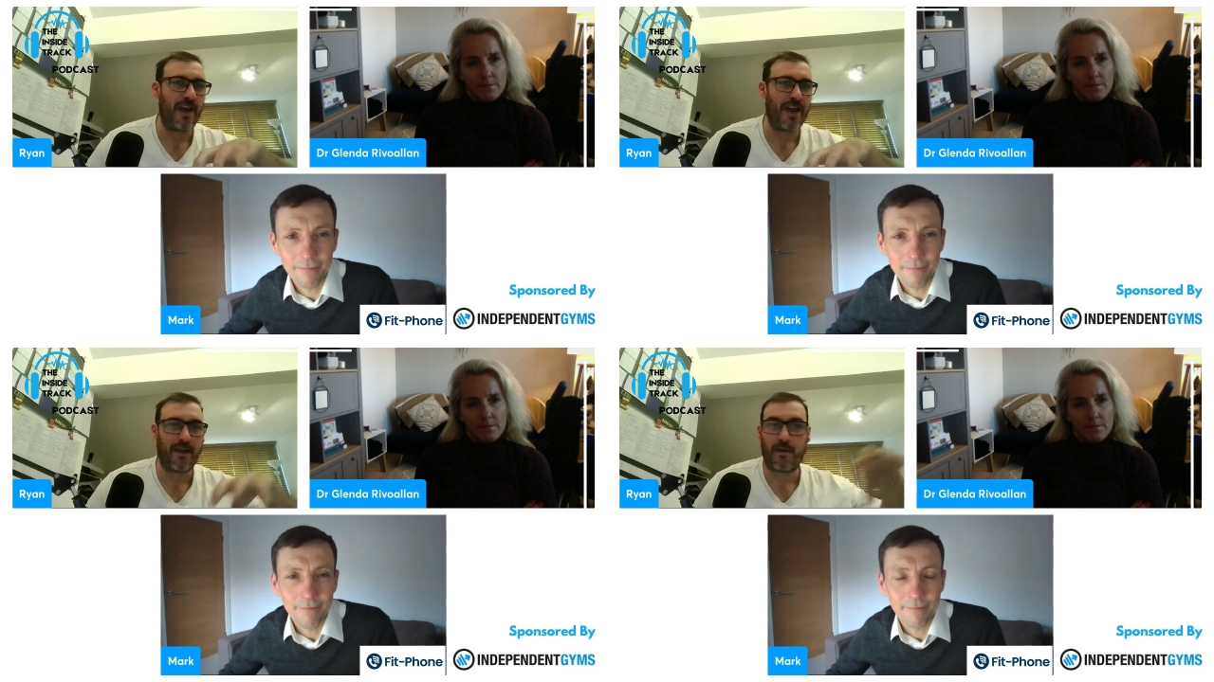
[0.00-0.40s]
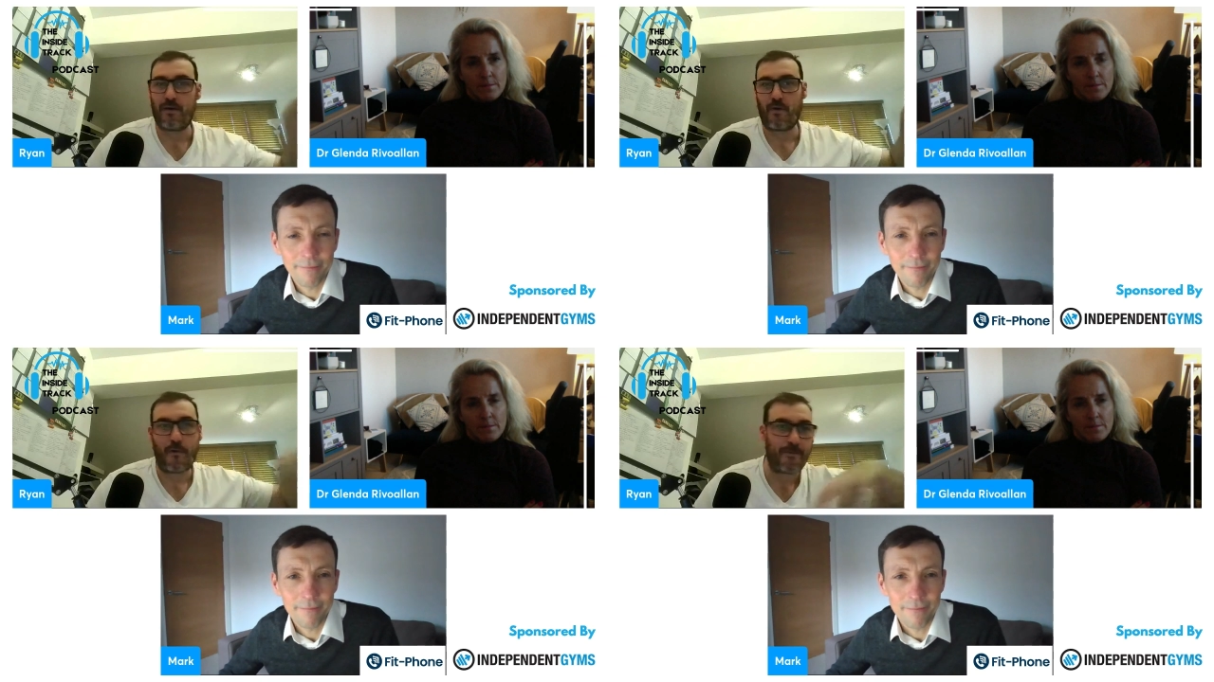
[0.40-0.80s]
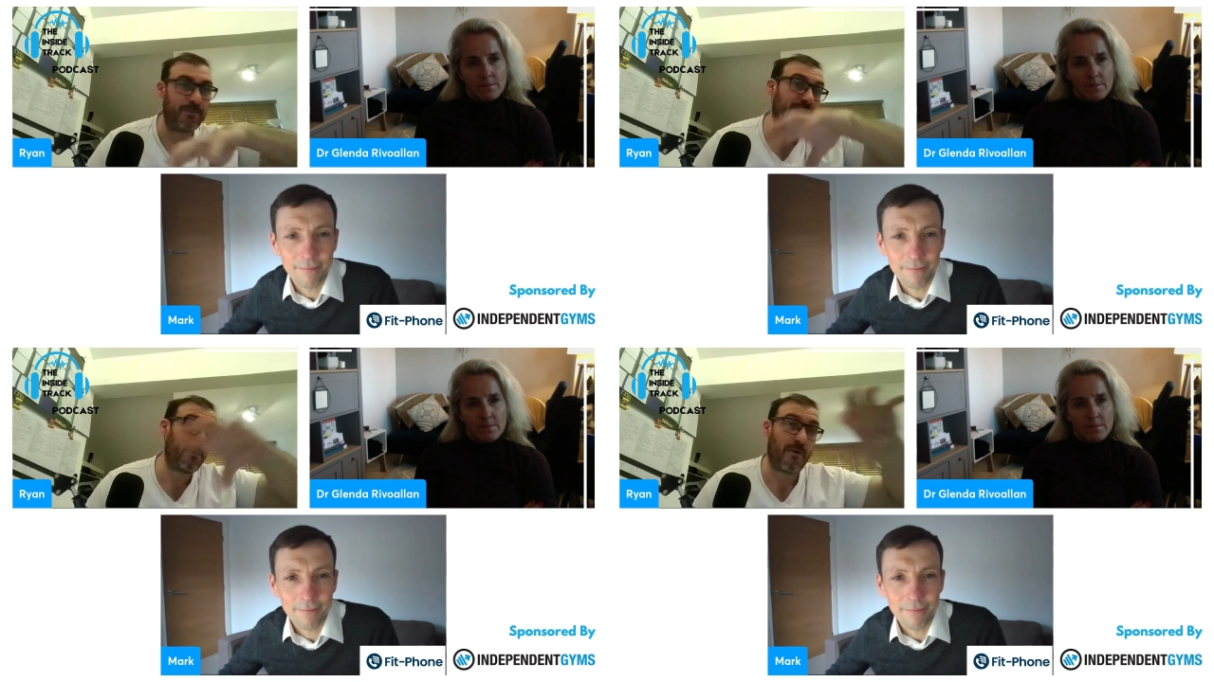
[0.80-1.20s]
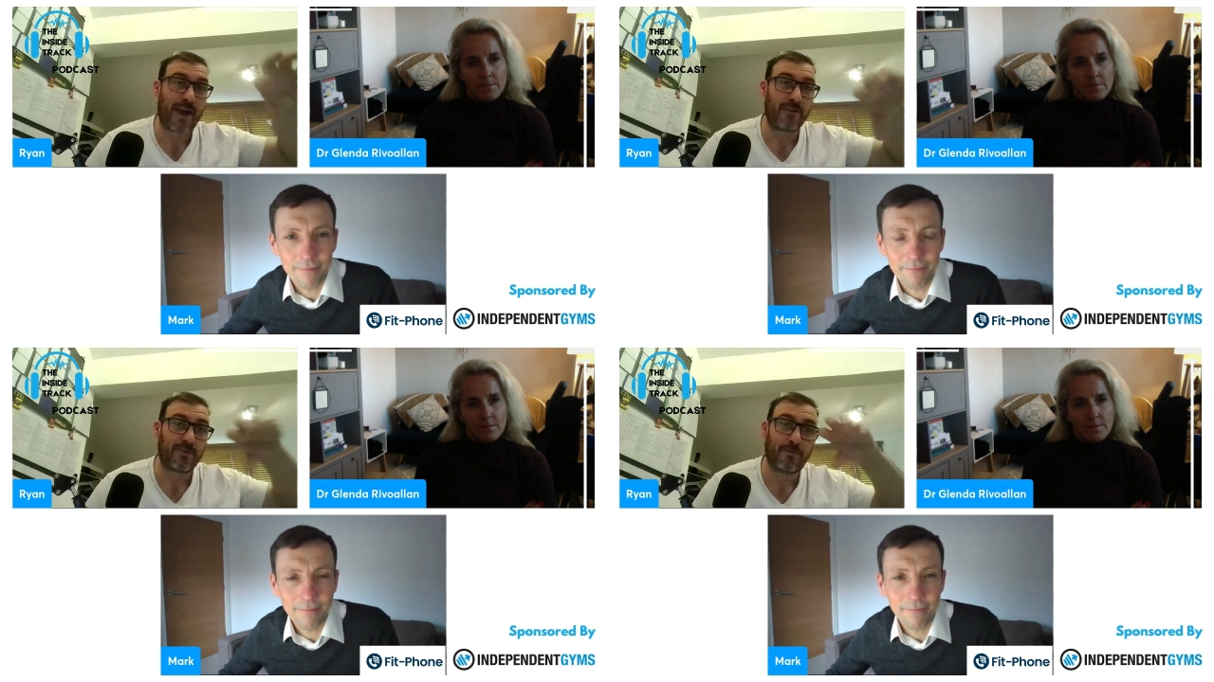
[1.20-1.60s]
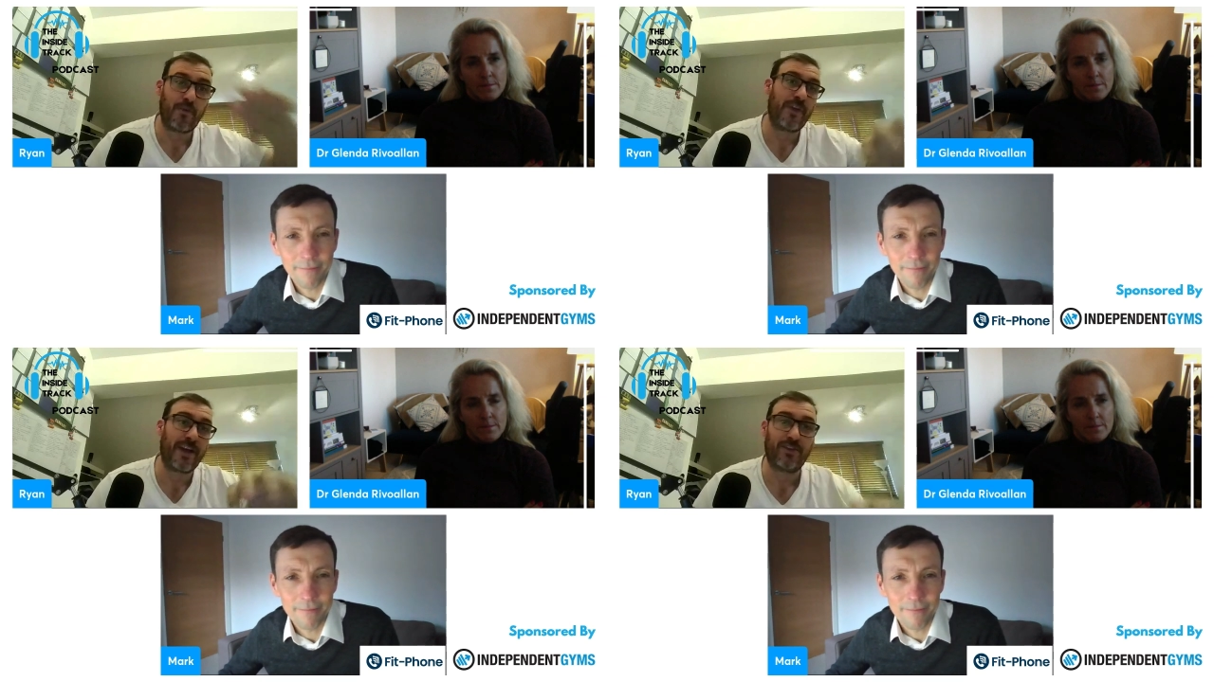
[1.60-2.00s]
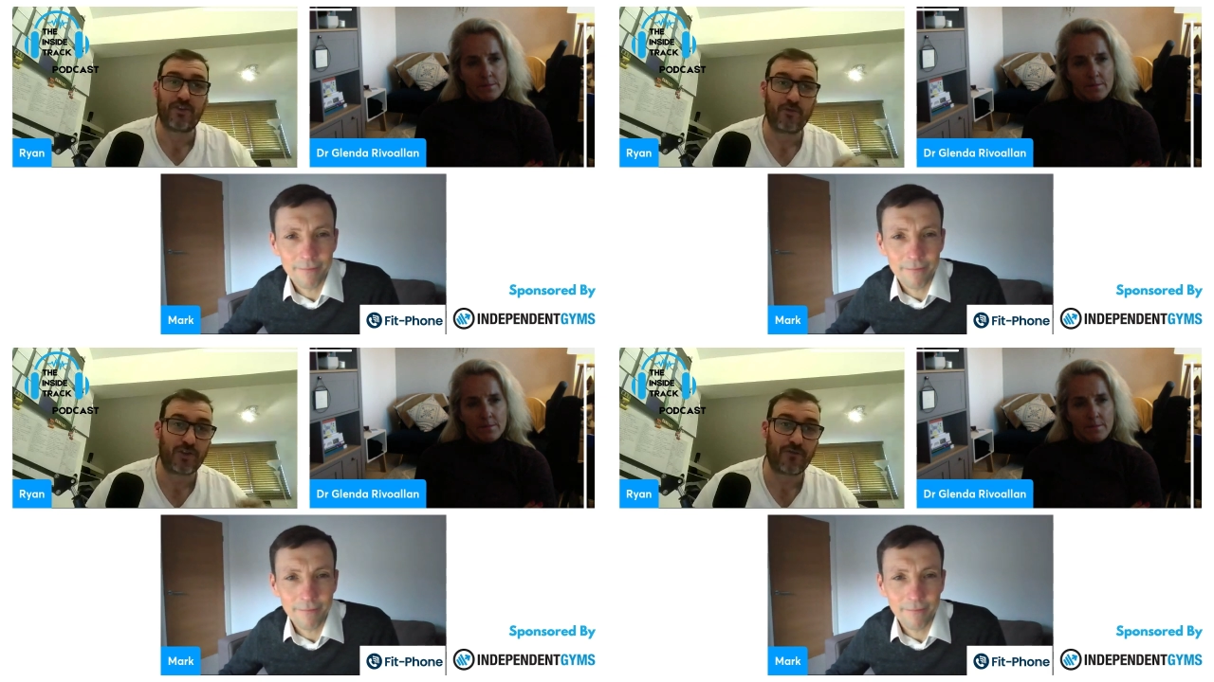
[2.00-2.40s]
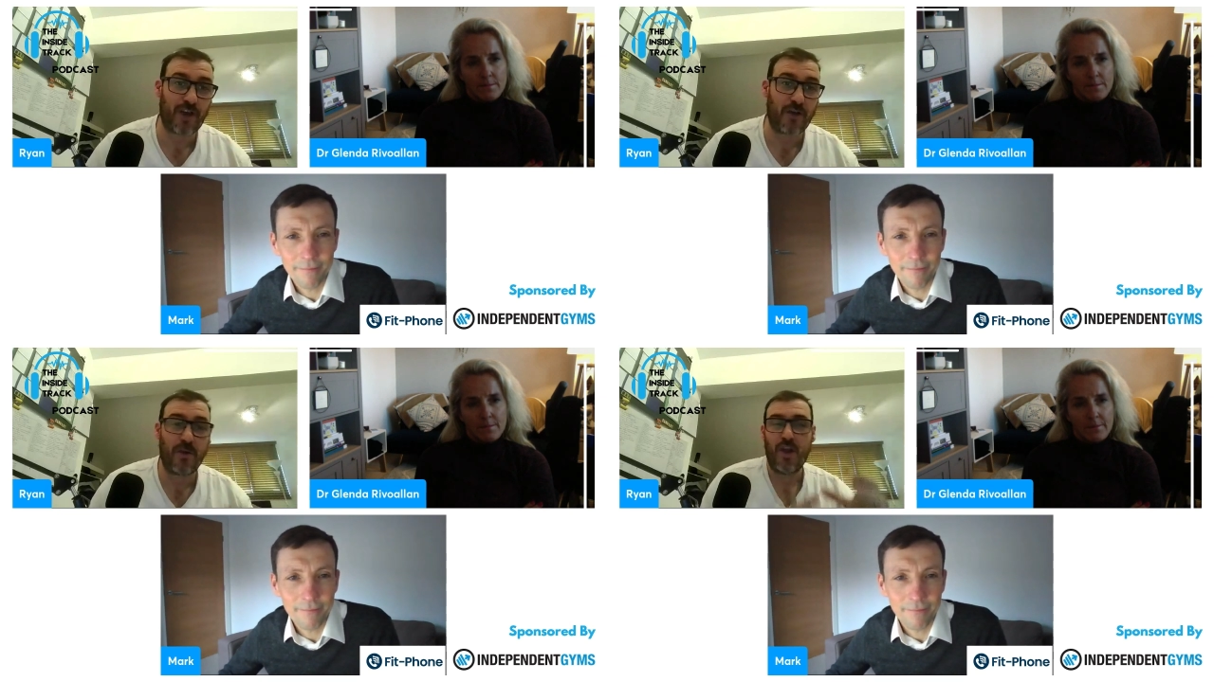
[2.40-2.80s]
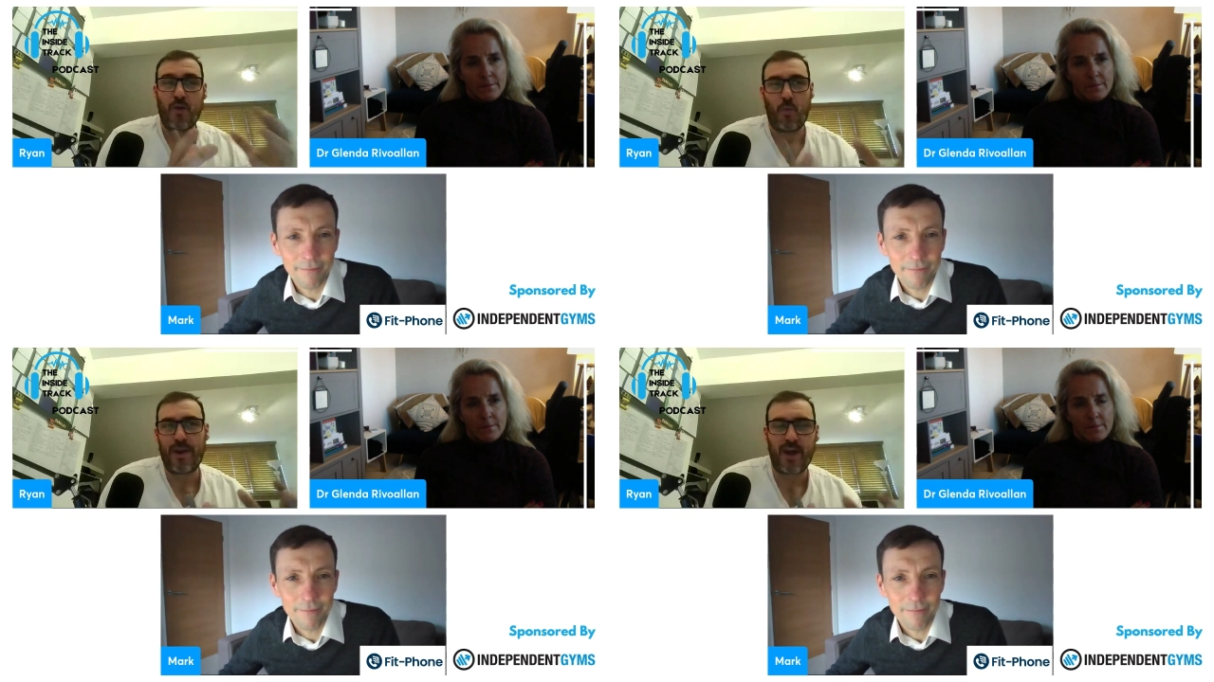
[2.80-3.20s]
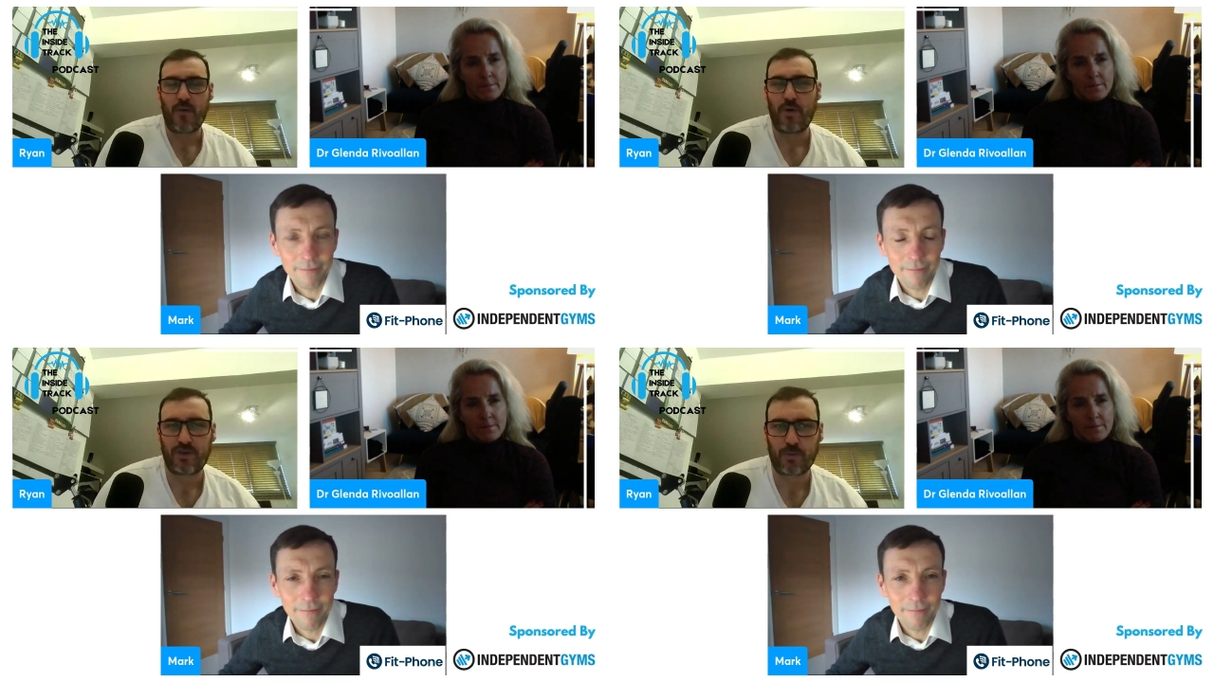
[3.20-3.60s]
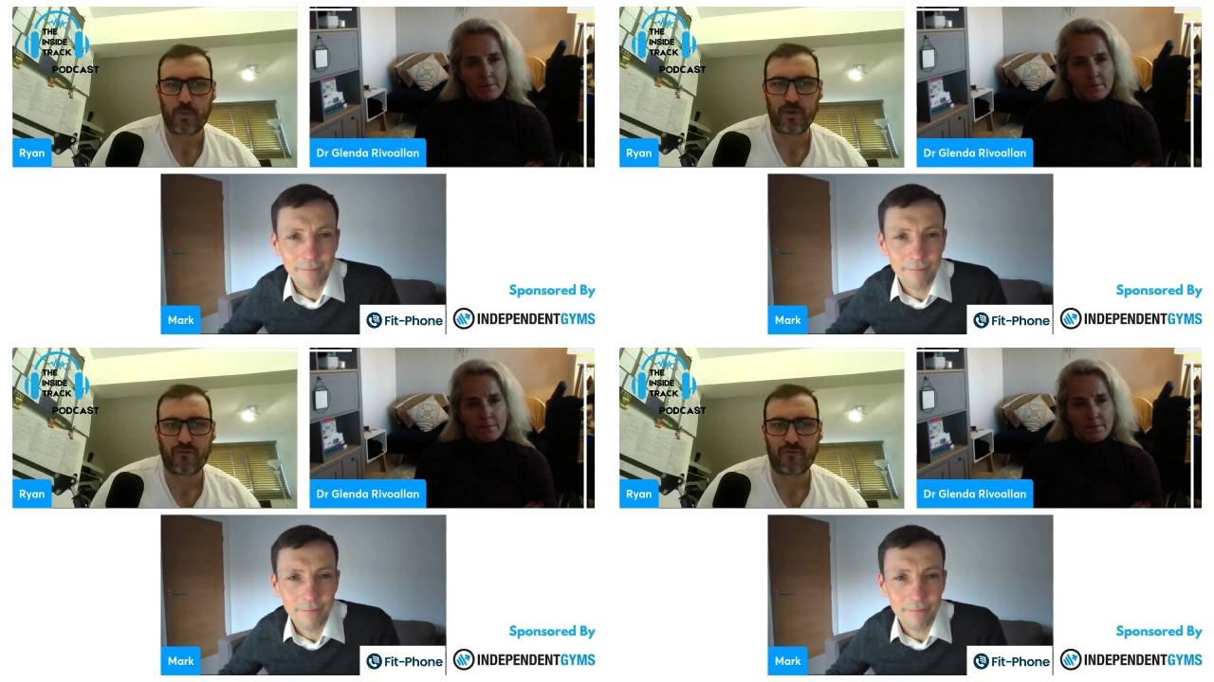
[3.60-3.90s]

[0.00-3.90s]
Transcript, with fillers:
Speaker 1: uh, or from somewhere else and put that into Yorkshire and go, we know what's what's